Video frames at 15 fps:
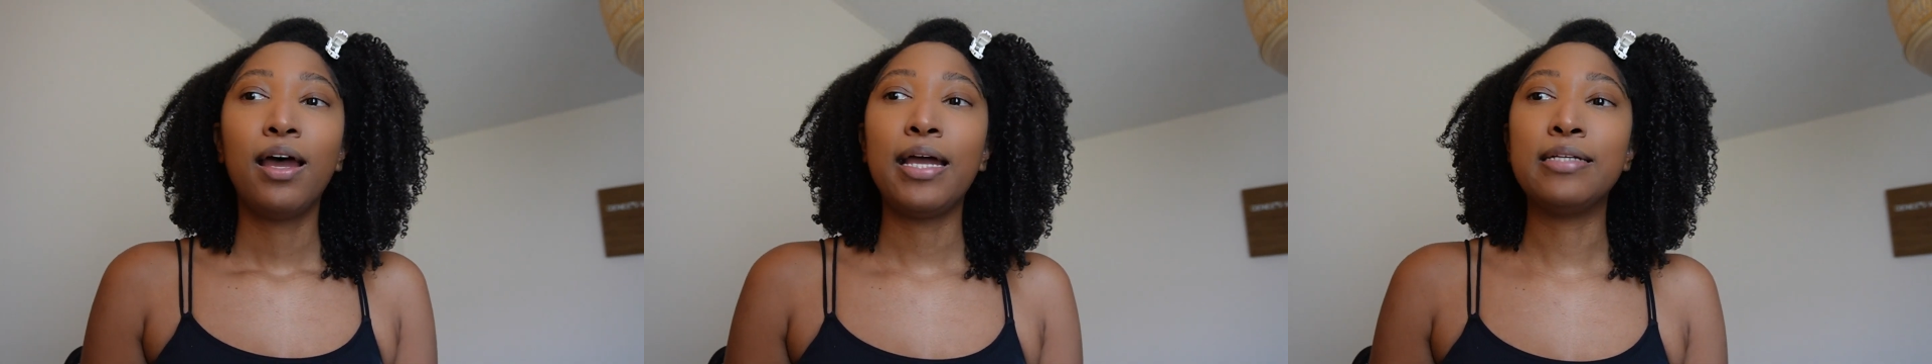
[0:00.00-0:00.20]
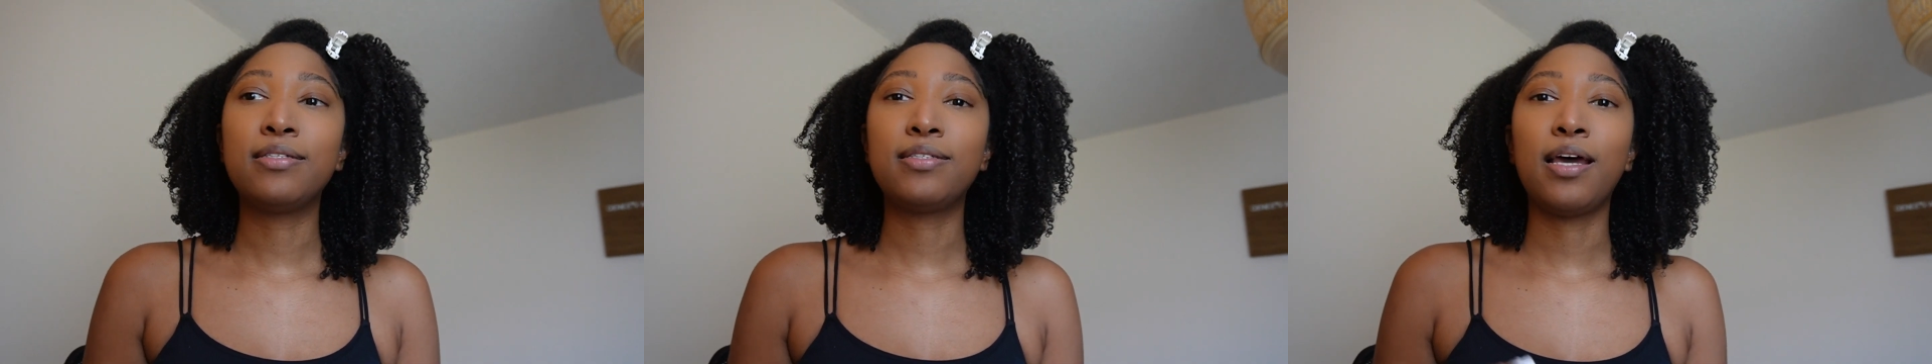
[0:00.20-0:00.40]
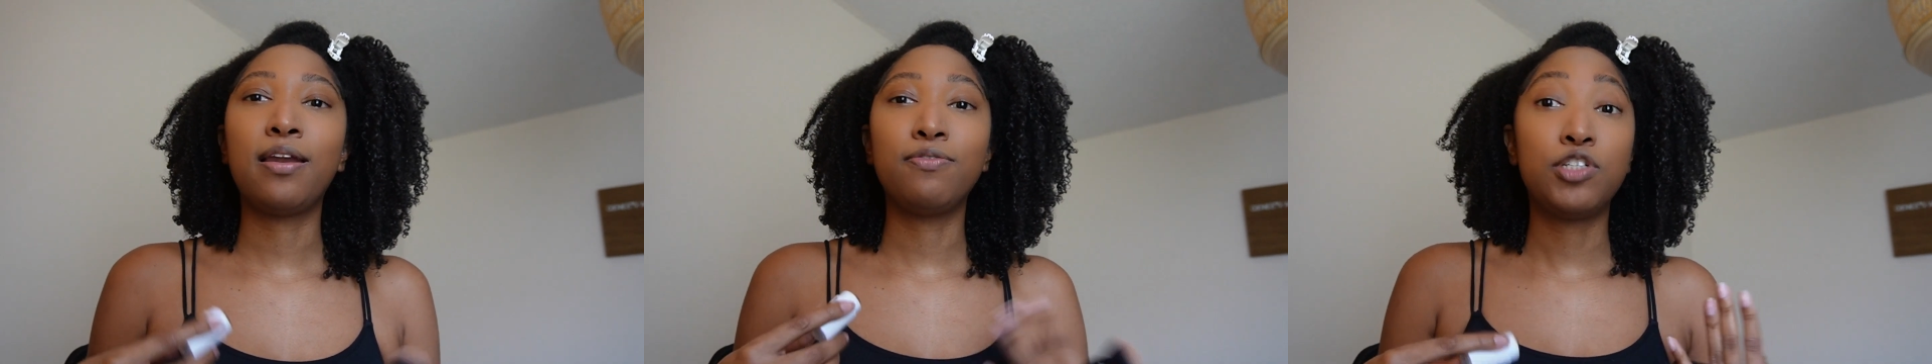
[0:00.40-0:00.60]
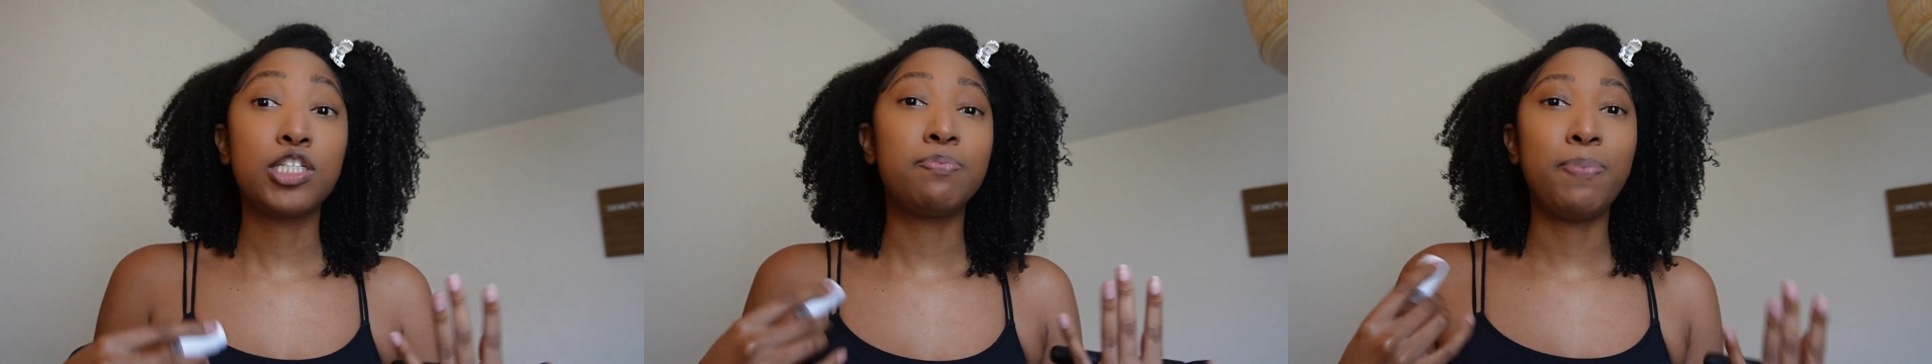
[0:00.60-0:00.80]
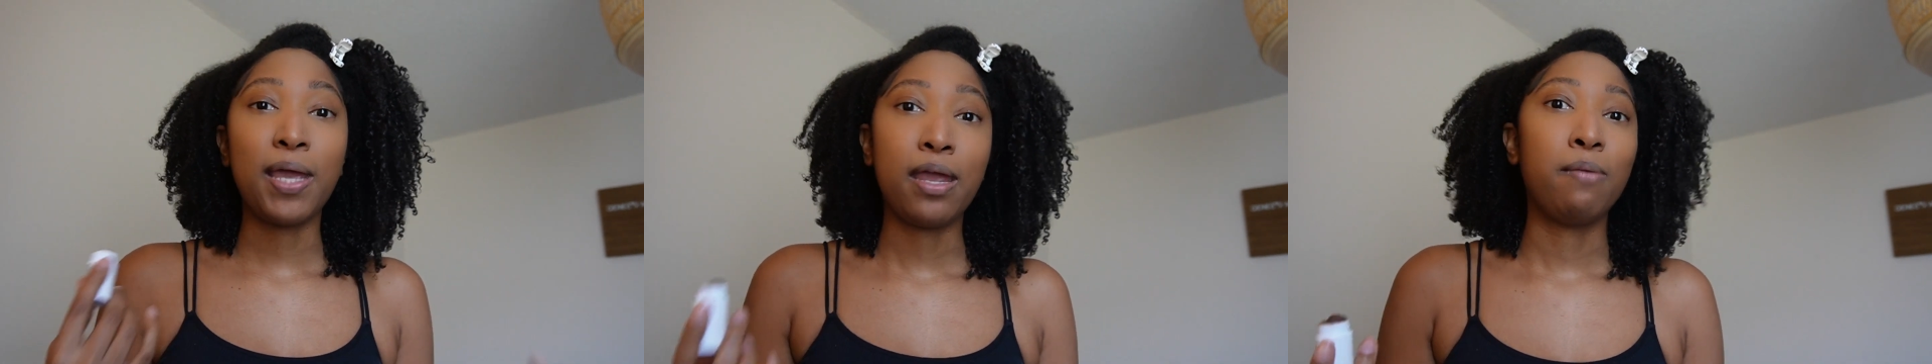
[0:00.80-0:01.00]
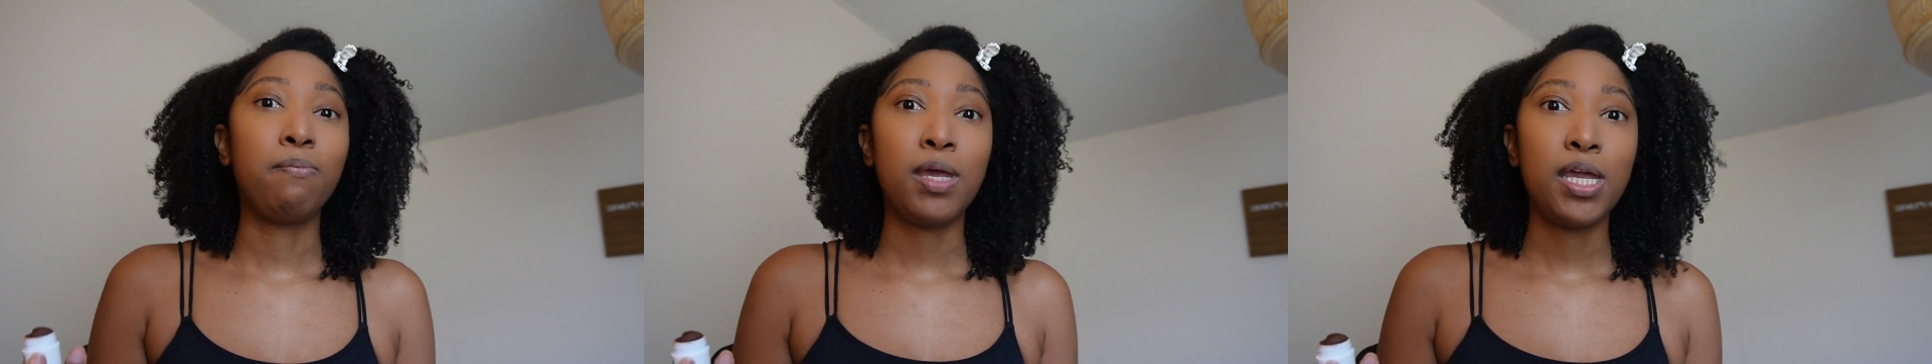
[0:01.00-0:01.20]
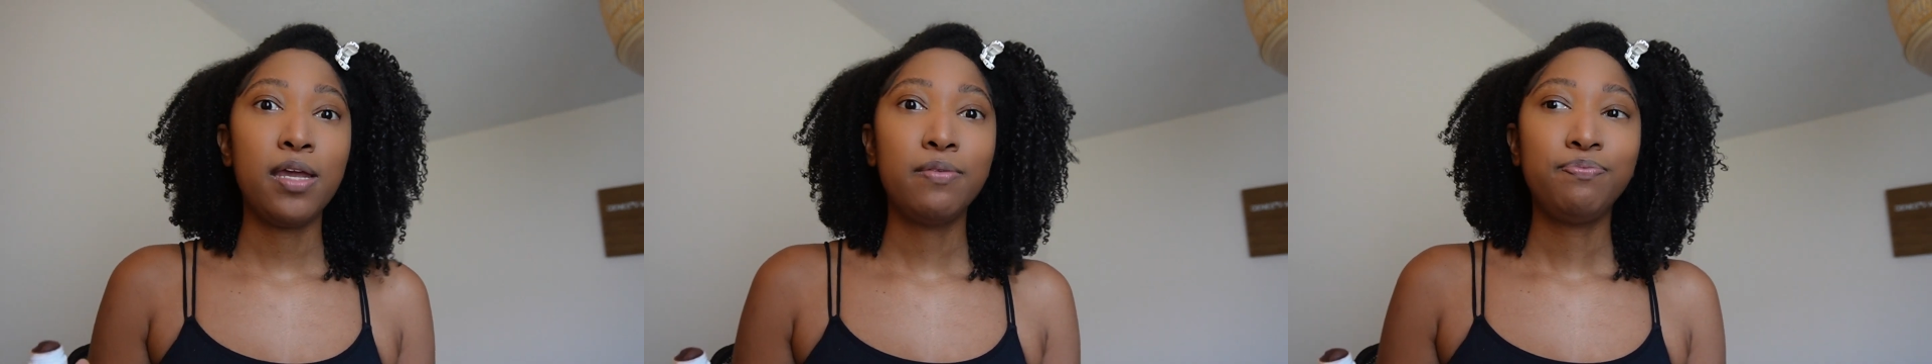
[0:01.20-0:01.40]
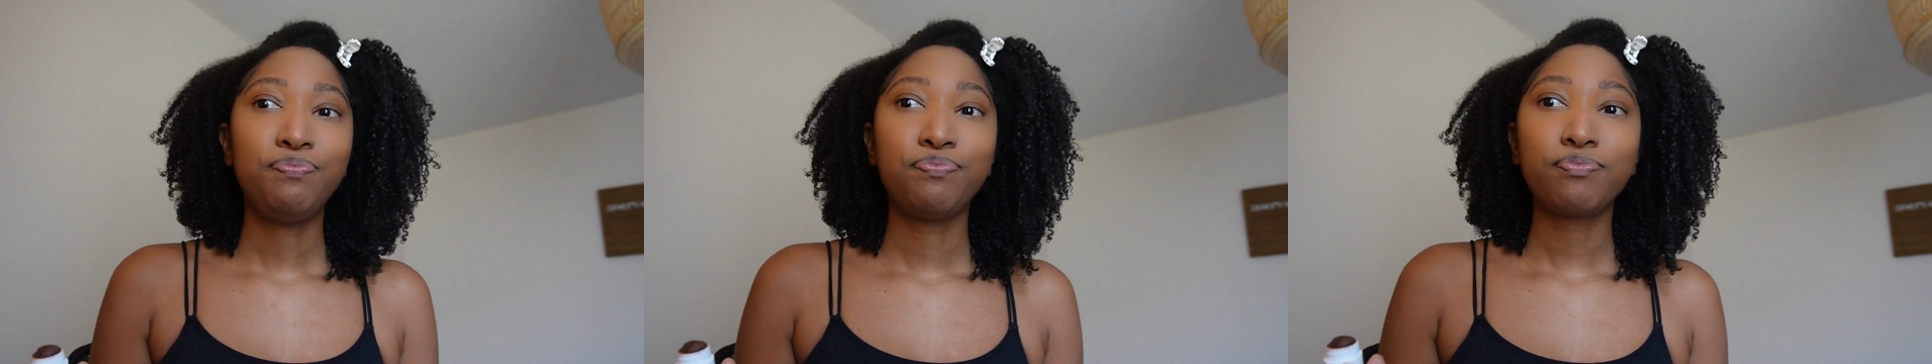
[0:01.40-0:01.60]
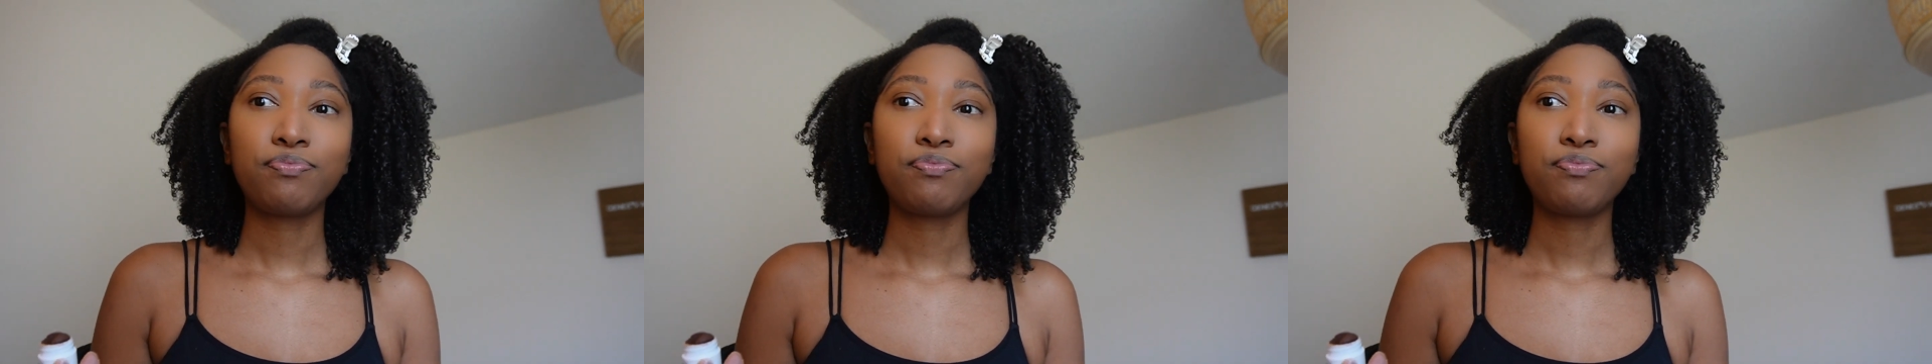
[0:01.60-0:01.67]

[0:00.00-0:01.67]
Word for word: instead of just being me.